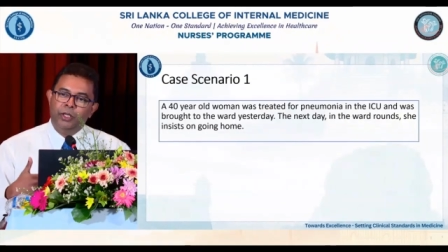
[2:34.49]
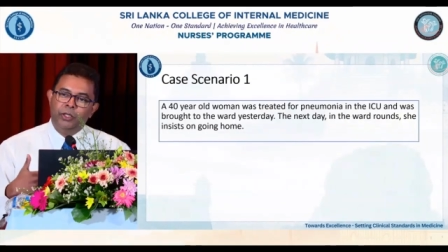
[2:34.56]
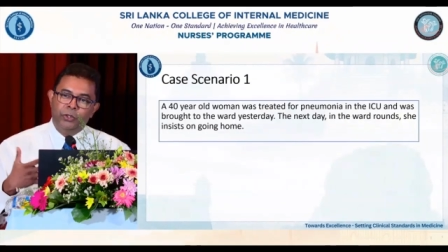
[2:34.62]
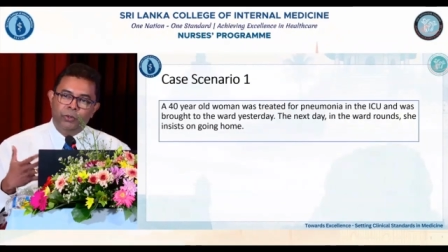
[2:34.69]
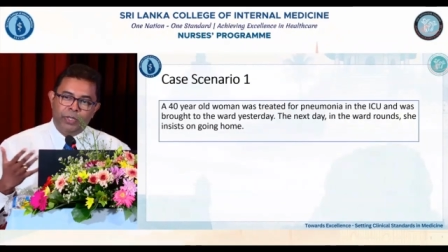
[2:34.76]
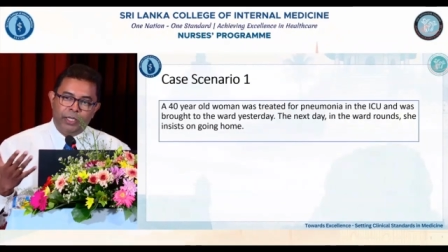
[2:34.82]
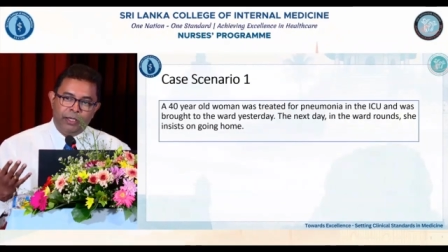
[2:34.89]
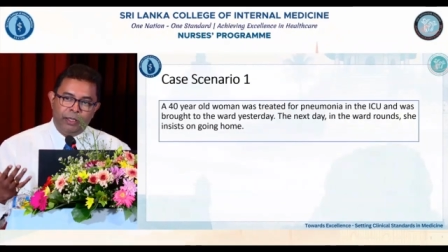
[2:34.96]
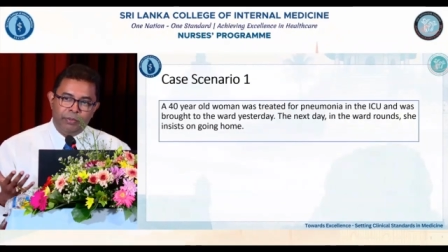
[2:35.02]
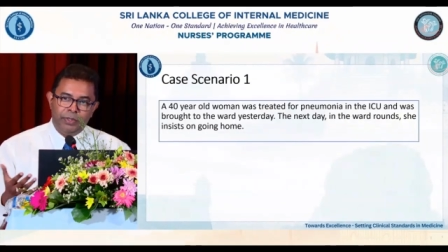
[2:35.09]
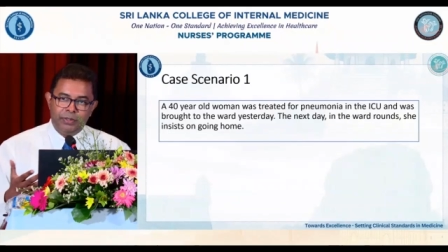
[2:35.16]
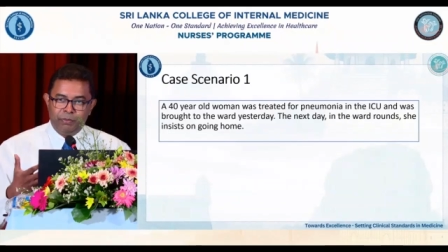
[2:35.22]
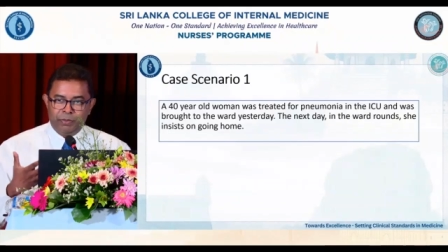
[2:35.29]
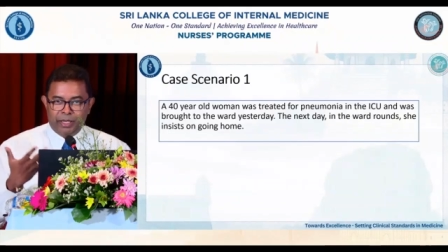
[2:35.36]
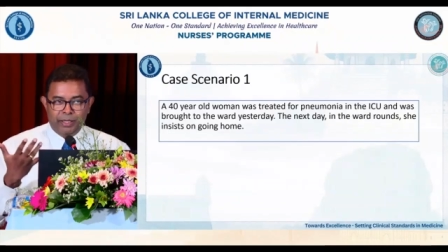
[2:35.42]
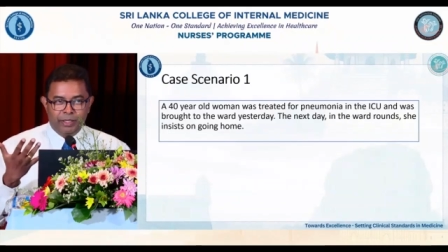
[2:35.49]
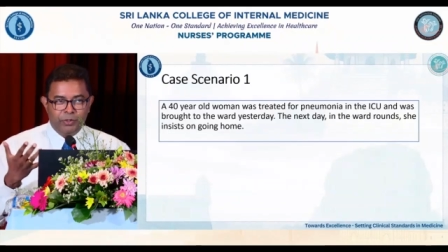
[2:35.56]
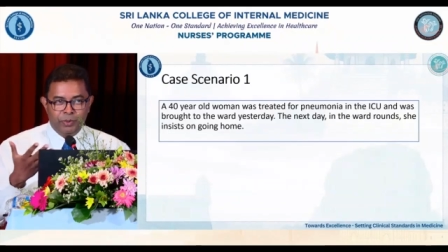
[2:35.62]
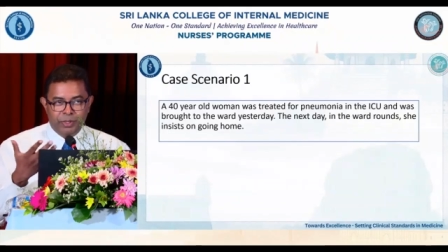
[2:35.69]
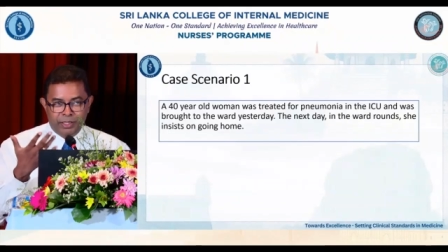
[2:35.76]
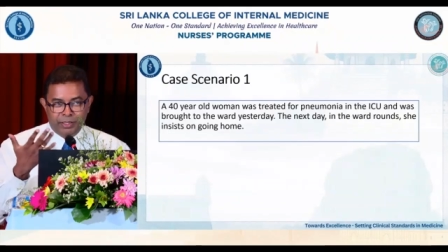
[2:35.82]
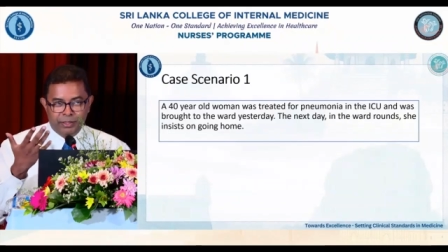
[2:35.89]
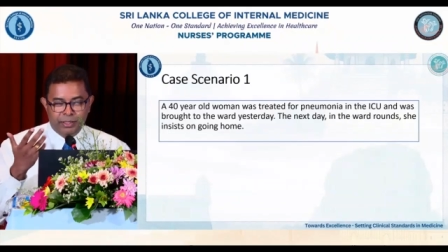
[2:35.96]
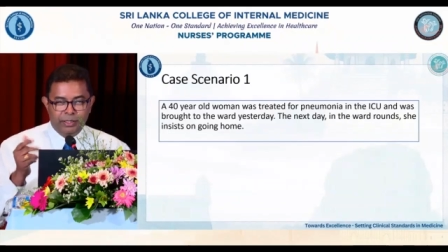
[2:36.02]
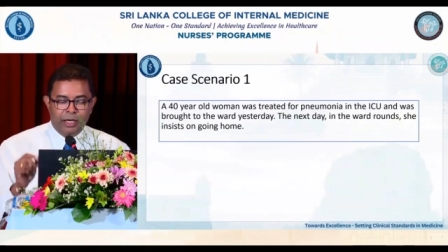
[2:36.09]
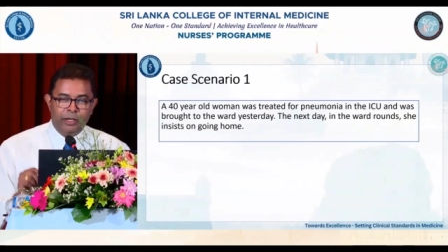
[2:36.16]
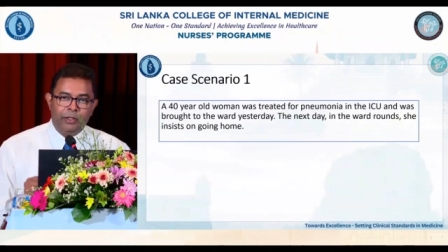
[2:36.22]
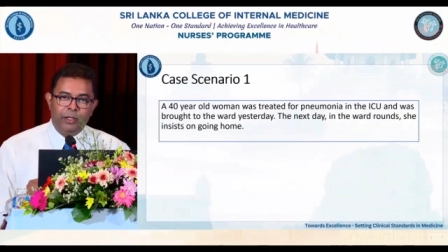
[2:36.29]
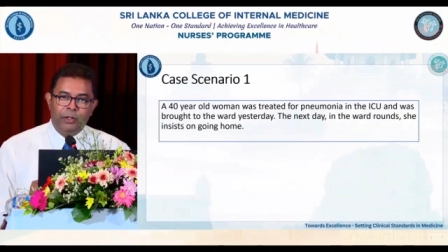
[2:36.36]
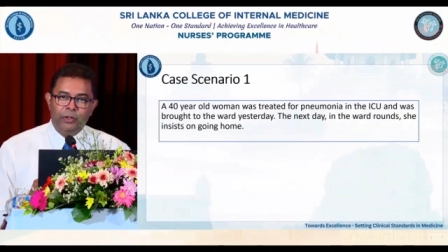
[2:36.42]
So what happens, my experience
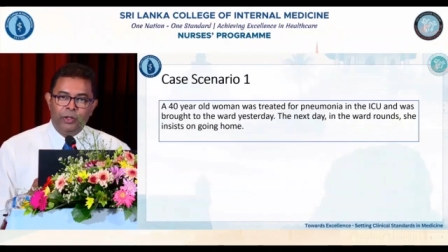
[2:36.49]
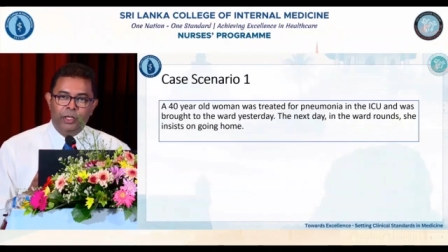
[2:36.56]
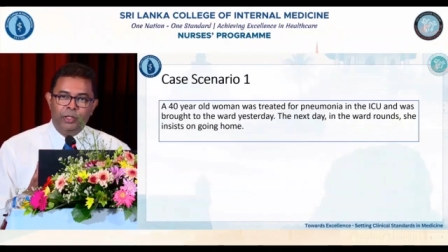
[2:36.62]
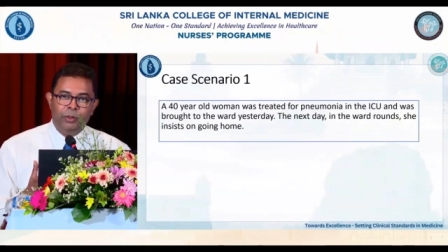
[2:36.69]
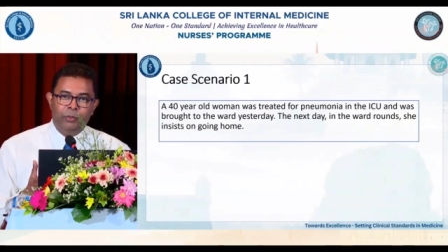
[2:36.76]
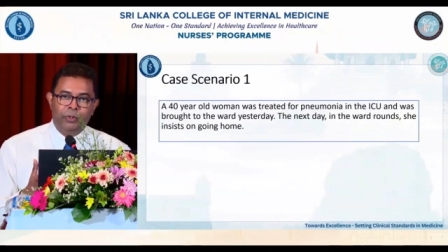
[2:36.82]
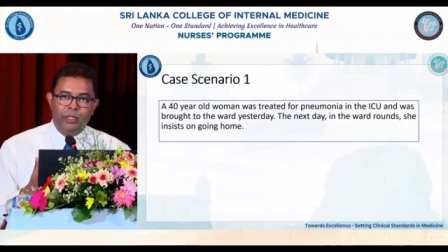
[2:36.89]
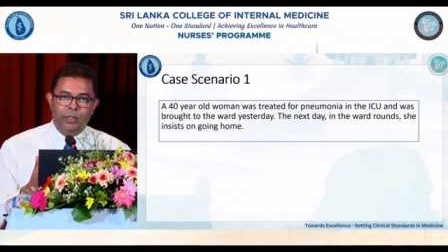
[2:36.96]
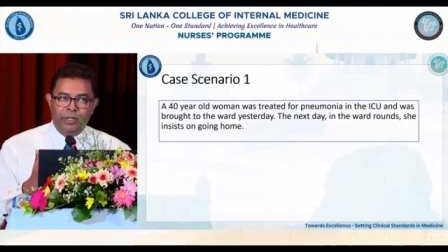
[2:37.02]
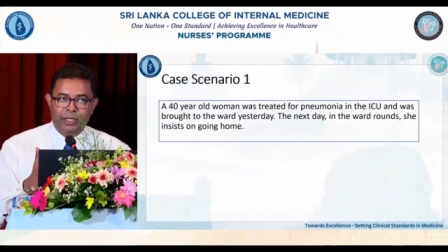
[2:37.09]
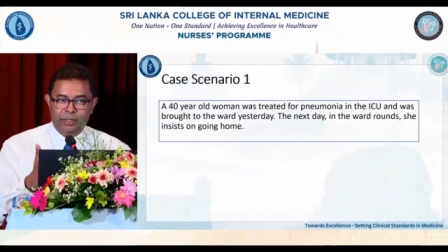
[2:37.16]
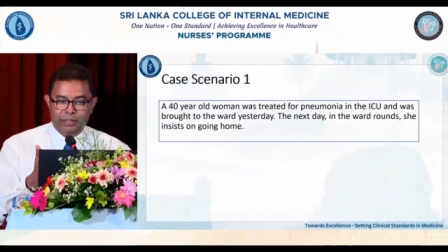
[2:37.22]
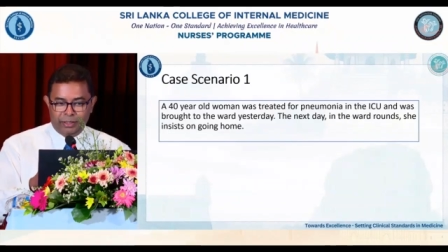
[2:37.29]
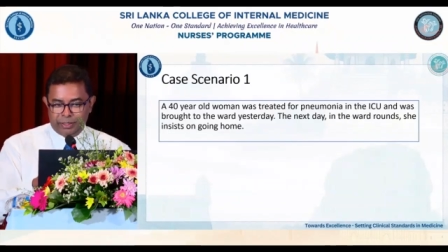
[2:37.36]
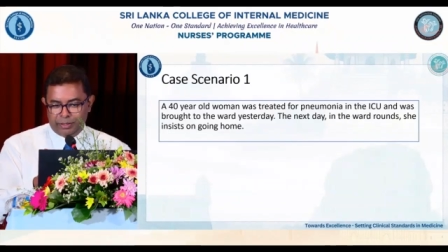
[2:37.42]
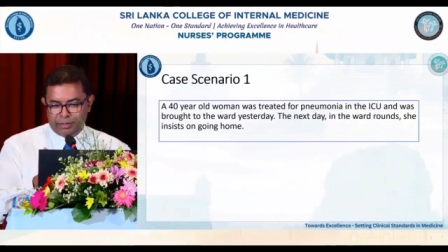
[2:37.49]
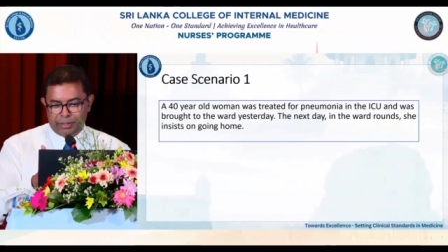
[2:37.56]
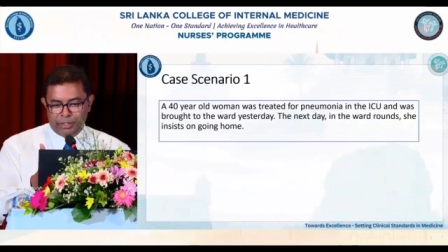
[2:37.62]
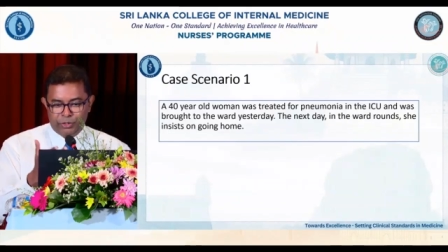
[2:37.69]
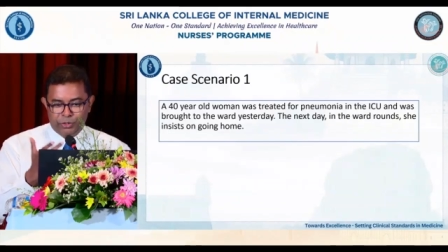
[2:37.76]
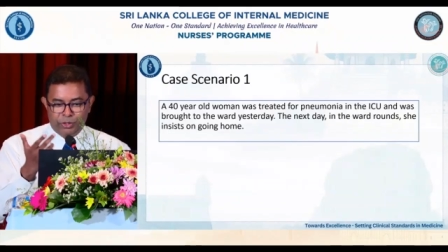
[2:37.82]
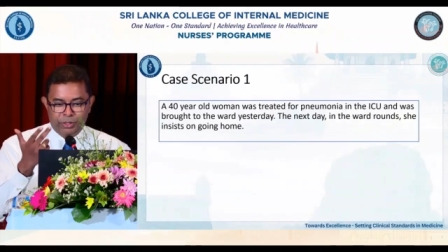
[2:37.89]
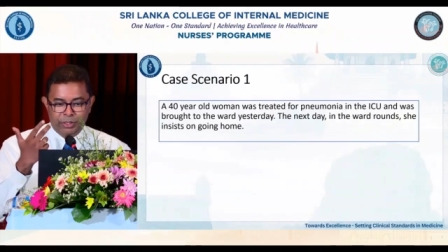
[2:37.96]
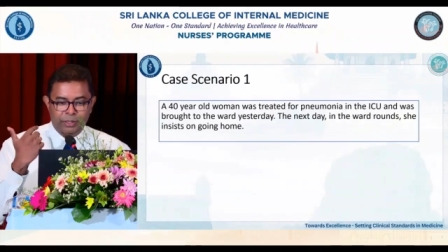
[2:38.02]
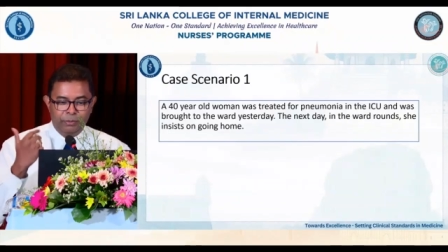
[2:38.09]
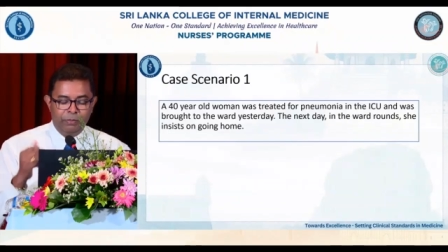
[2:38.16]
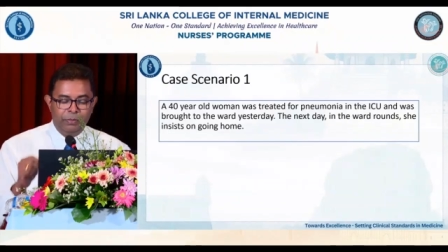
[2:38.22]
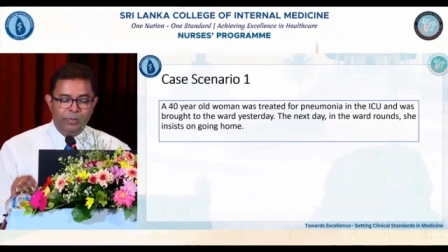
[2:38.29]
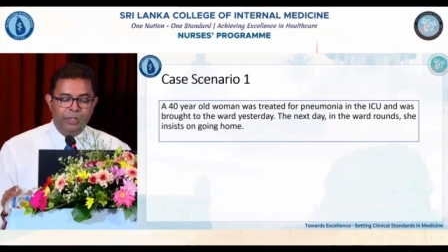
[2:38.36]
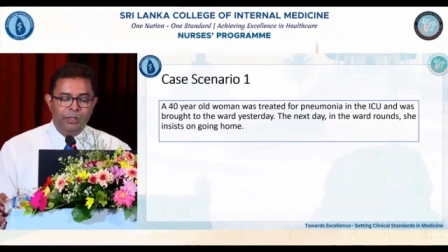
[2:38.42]
at Anuradhapura, I think I saw the
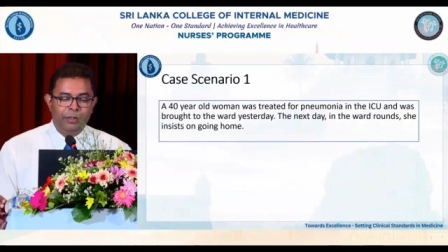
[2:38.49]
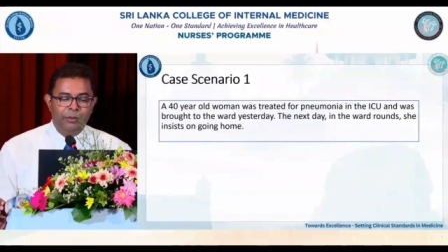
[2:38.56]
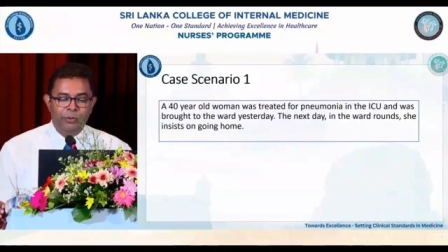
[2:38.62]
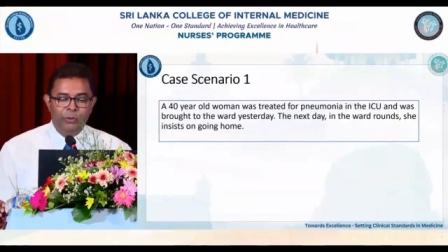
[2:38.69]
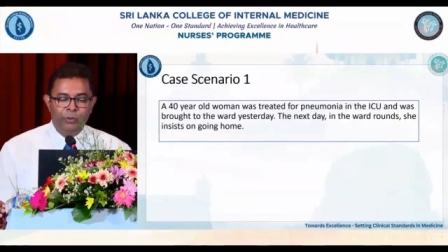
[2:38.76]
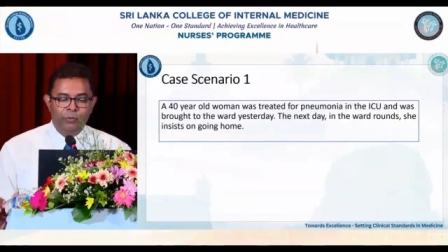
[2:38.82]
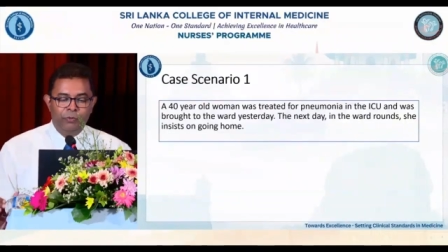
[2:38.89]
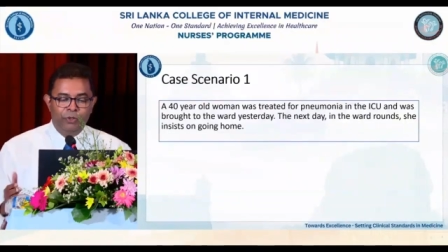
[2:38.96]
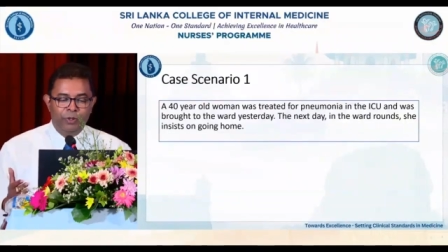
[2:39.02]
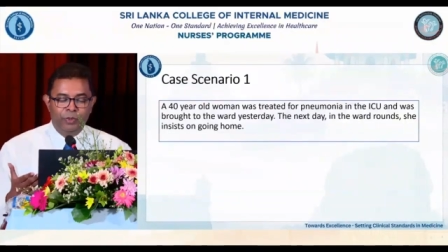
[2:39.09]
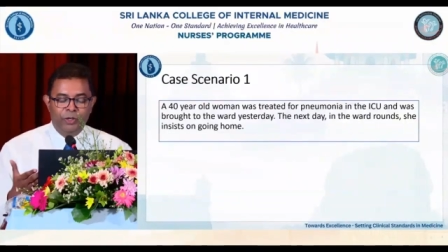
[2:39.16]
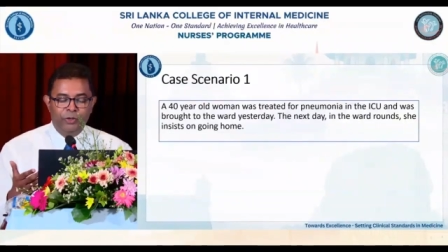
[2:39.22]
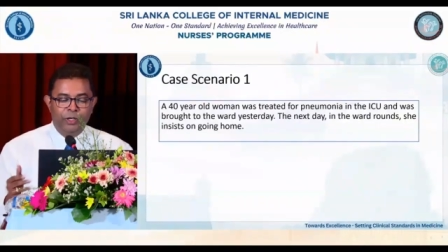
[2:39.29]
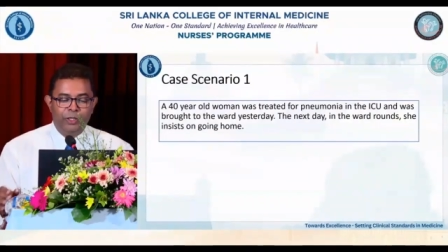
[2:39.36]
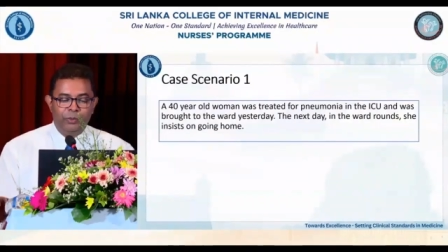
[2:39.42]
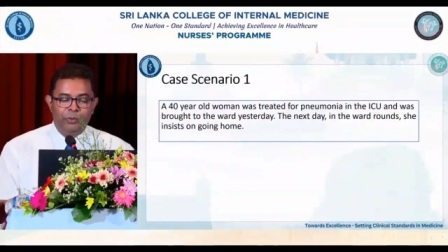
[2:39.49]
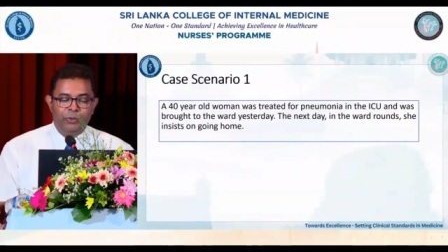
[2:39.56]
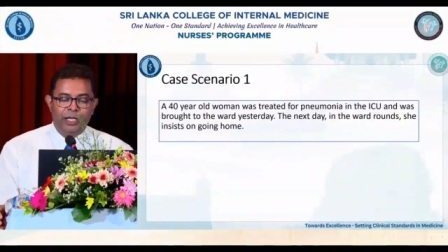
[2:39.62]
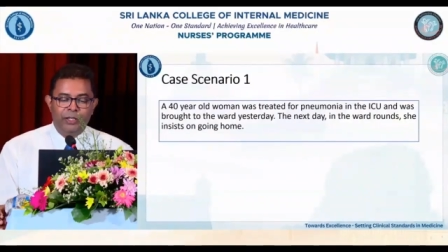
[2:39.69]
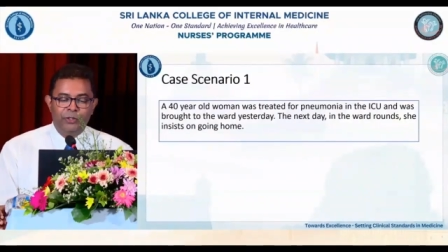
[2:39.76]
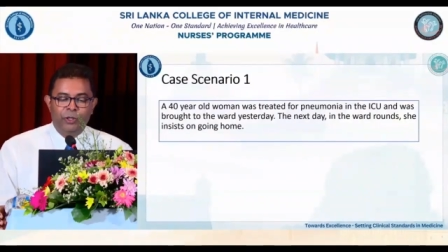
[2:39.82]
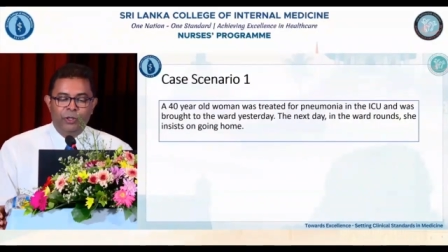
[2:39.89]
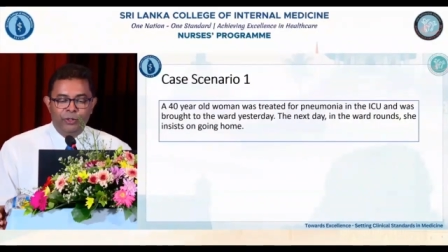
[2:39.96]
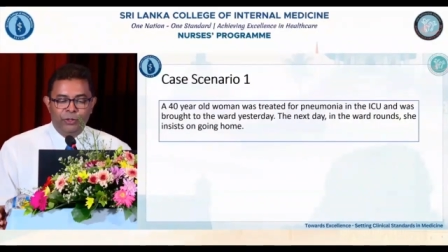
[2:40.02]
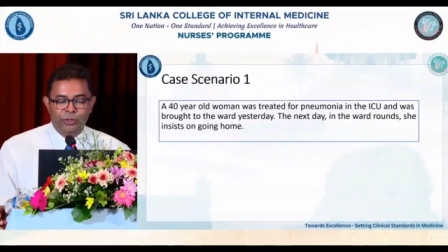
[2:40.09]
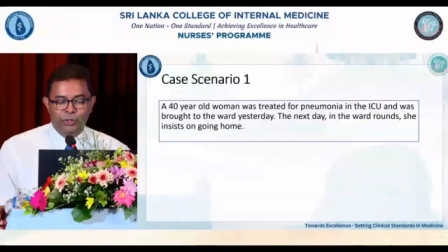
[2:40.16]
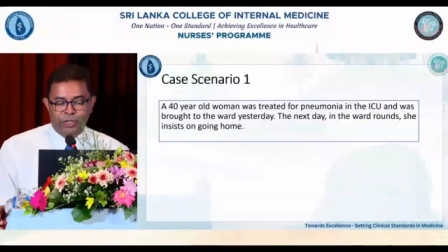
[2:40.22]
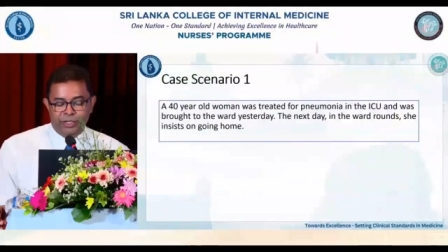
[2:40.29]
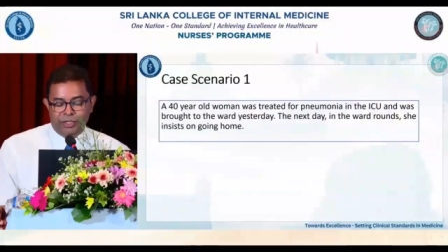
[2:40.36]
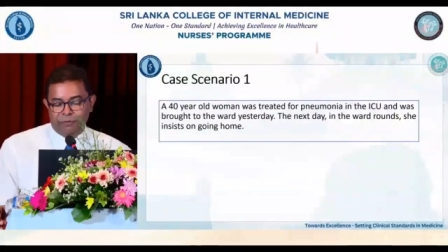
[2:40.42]
group from Anuradhapura has also joined.